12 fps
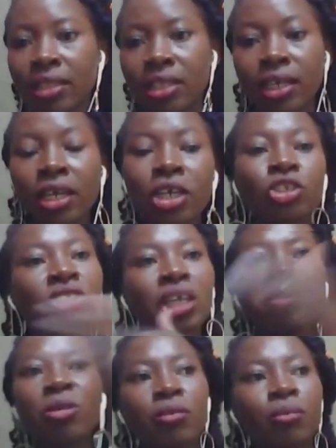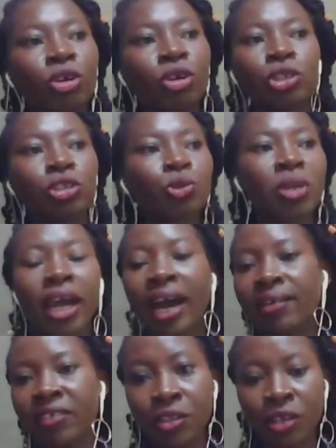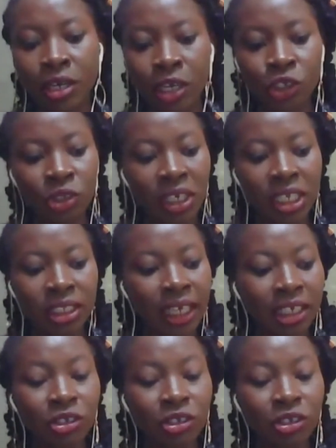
So some of the modules we cover, they usually start off